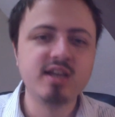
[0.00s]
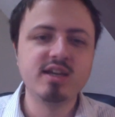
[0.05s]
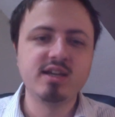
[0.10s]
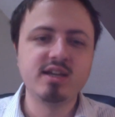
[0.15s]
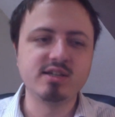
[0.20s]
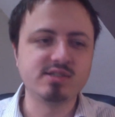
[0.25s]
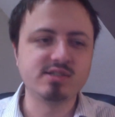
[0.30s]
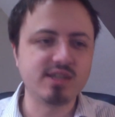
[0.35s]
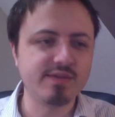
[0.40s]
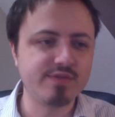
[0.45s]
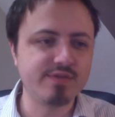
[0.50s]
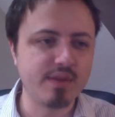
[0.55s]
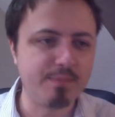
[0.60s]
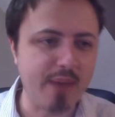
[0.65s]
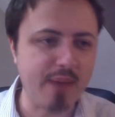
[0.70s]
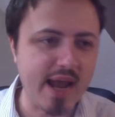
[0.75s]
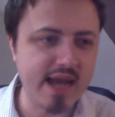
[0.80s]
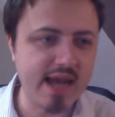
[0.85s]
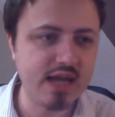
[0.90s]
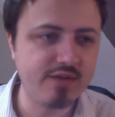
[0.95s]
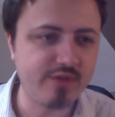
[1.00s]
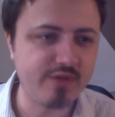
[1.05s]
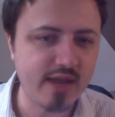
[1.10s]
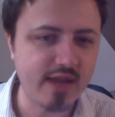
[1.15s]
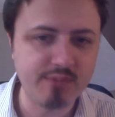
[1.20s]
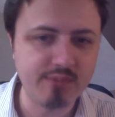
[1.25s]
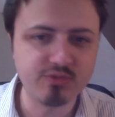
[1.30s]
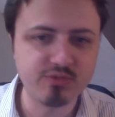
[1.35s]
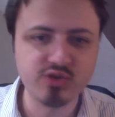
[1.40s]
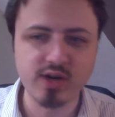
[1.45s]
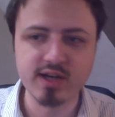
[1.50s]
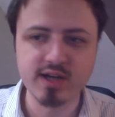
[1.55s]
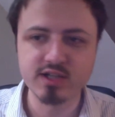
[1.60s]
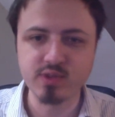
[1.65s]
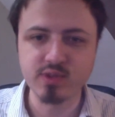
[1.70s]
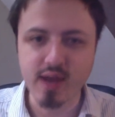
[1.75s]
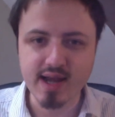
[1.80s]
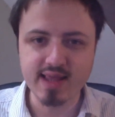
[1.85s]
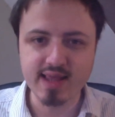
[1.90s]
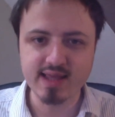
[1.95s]
it's even a pain for him trying to do
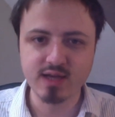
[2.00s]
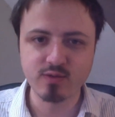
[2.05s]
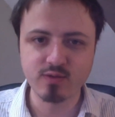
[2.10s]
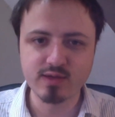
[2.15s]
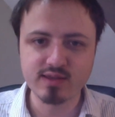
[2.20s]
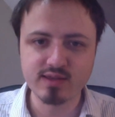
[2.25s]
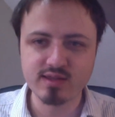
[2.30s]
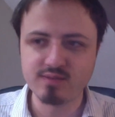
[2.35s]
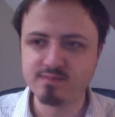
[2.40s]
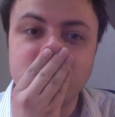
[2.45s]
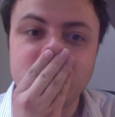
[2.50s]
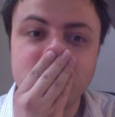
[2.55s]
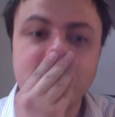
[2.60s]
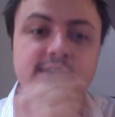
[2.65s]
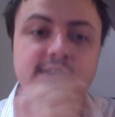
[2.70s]
anything with them.